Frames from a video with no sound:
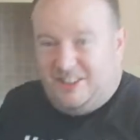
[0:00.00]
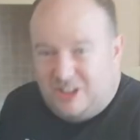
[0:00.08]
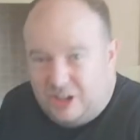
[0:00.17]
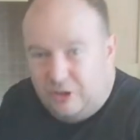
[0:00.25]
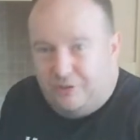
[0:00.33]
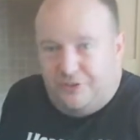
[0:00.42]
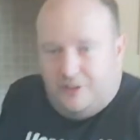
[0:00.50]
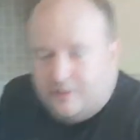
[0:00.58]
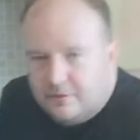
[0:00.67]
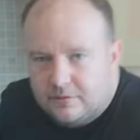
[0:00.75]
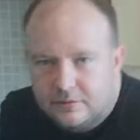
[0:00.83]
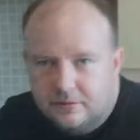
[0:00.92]
2 feet.
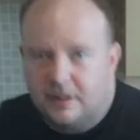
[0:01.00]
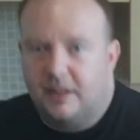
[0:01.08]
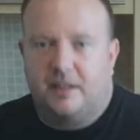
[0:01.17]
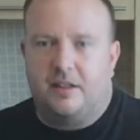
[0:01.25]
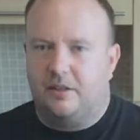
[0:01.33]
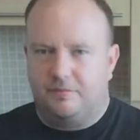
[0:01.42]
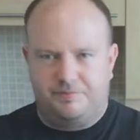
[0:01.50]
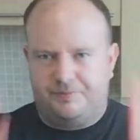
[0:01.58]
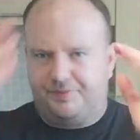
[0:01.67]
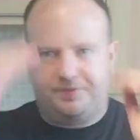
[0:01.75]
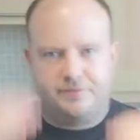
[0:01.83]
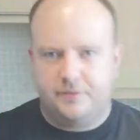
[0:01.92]
There you go.
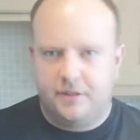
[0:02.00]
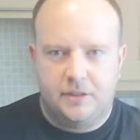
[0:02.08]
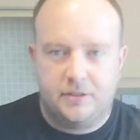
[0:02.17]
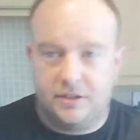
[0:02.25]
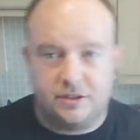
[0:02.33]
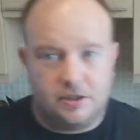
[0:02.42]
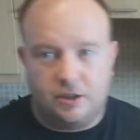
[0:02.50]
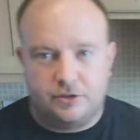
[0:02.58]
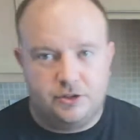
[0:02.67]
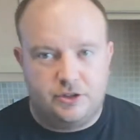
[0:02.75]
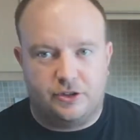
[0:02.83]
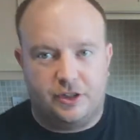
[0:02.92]
It's as
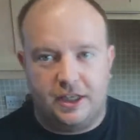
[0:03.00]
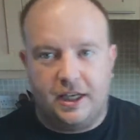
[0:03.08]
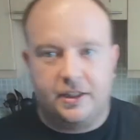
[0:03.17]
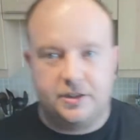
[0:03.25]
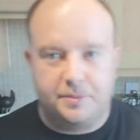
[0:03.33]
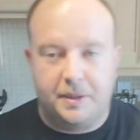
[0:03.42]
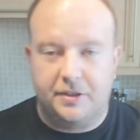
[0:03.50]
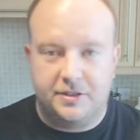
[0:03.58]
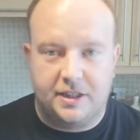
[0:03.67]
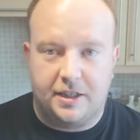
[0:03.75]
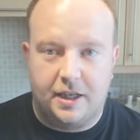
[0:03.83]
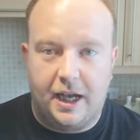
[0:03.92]
close as you're going to get. It's about as
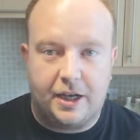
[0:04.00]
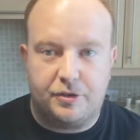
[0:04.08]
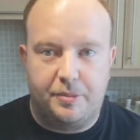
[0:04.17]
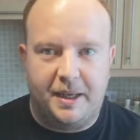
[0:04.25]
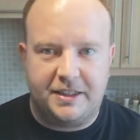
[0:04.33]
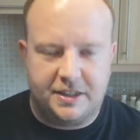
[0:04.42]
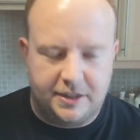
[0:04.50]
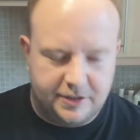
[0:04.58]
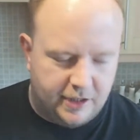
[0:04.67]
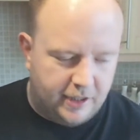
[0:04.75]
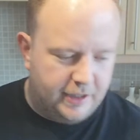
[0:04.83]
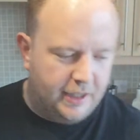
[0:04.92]
acrobatic as
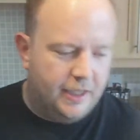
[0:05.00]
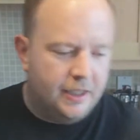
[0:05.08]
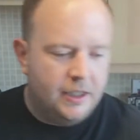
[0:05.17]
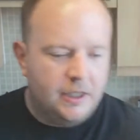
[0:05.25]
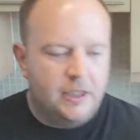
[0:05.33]
I get.